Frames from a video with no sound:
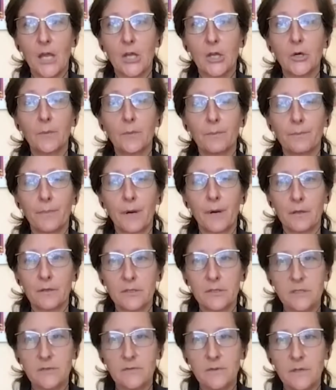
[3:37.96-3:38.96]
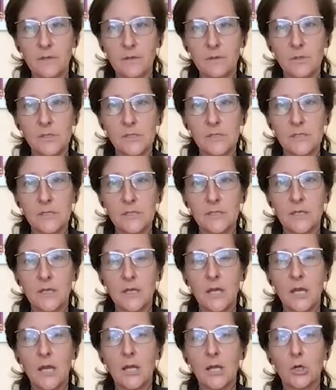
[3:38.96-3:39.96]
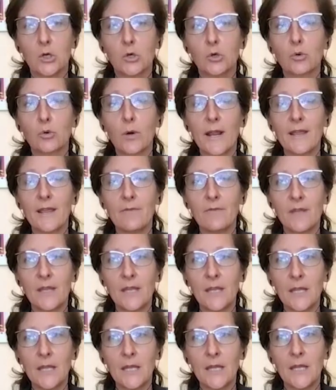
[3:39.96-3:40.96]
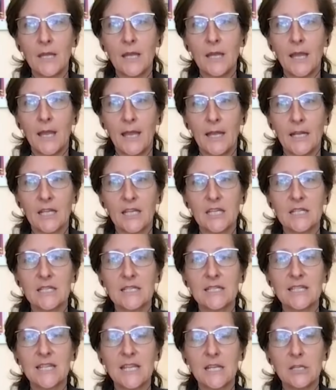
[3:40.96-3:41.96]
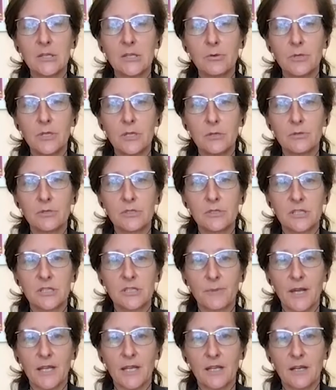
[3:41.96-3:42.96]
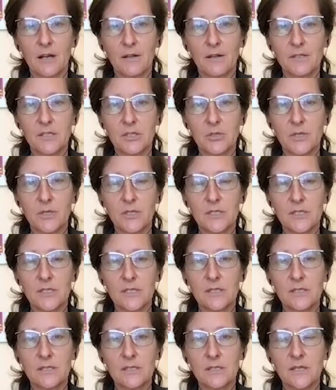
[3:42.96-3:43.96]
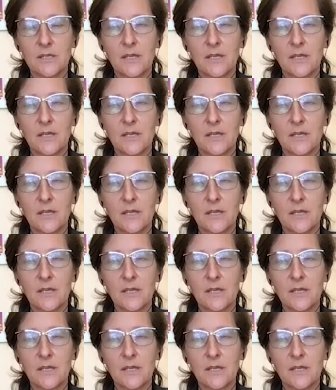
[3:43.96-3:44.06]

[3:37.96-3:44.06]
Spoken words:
compulsive use, craving, and continued use despite consequences.